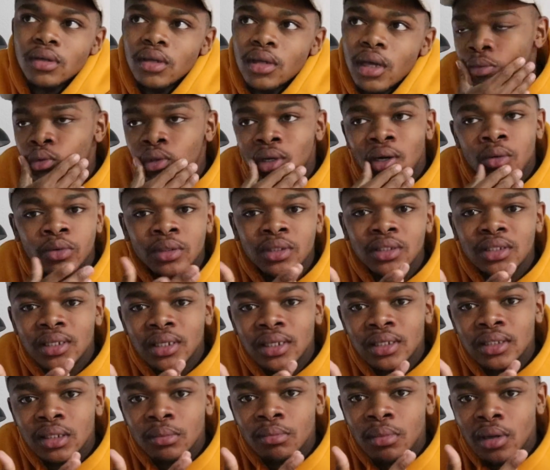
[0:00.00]
I w I wouldn't say
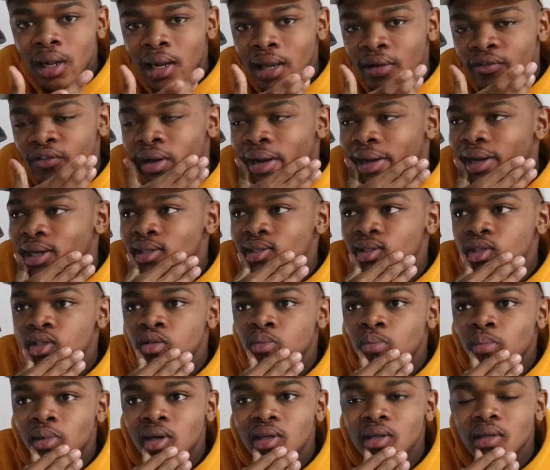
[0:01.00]
it's a midlife crisis,
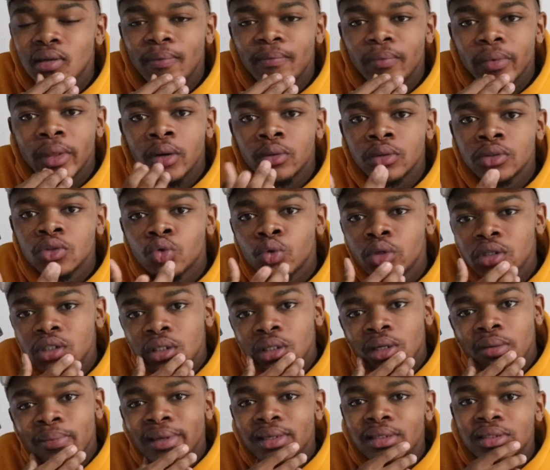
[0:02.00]
but I was
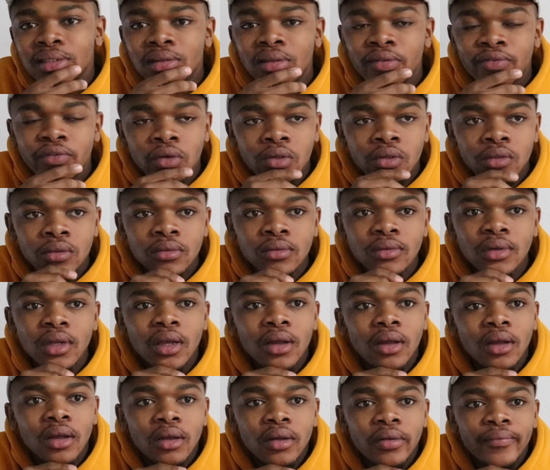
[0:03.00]
questioning myself on
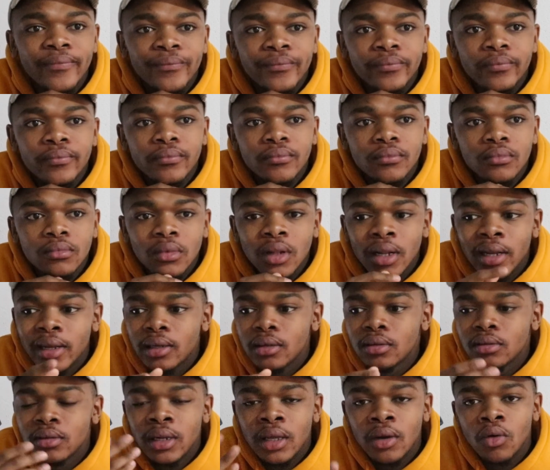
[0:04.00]

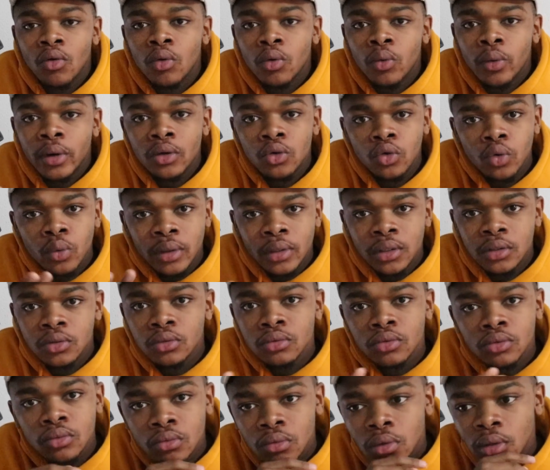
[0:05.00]
like, now what do you want
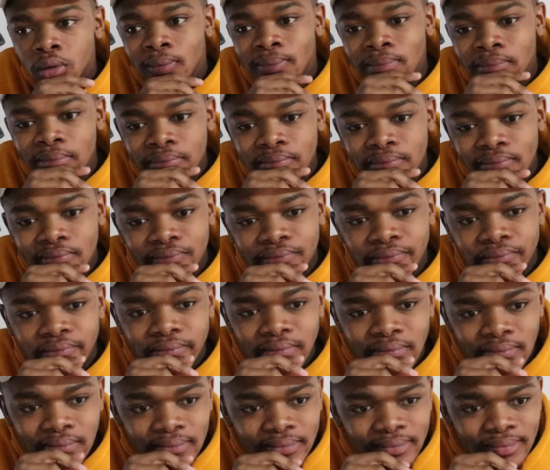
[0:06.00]
to do? Um,
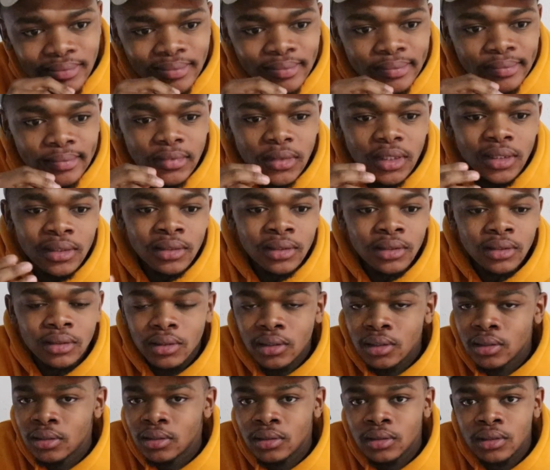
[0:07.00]
is,
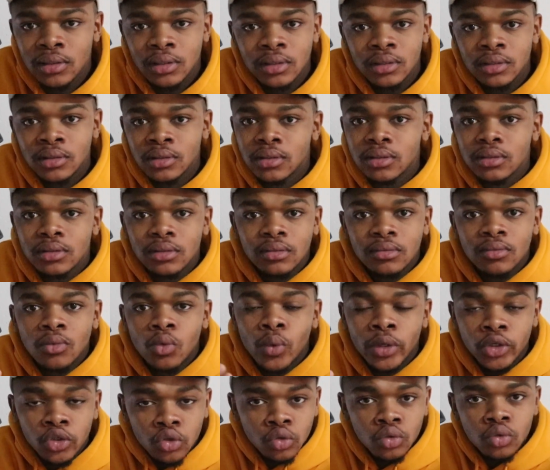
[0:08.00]
is, is
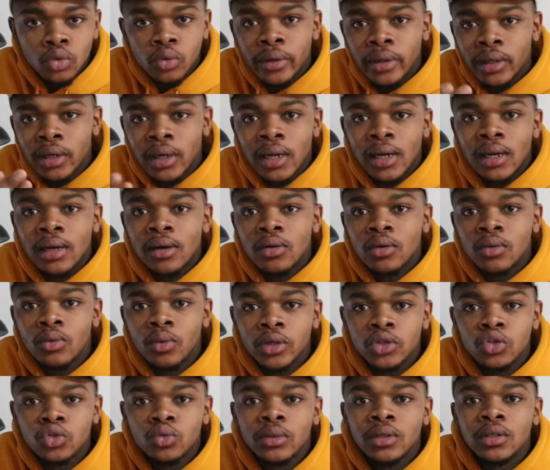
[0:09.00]
what you're doing now,
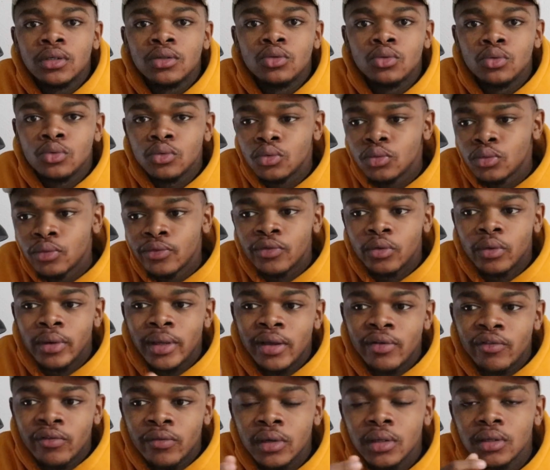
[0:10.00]
what you want to do
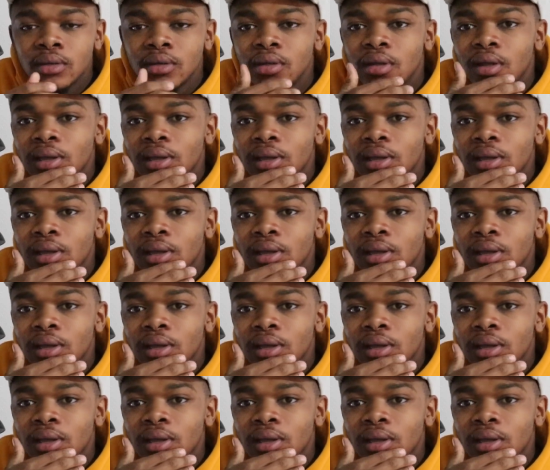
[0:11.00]
forever.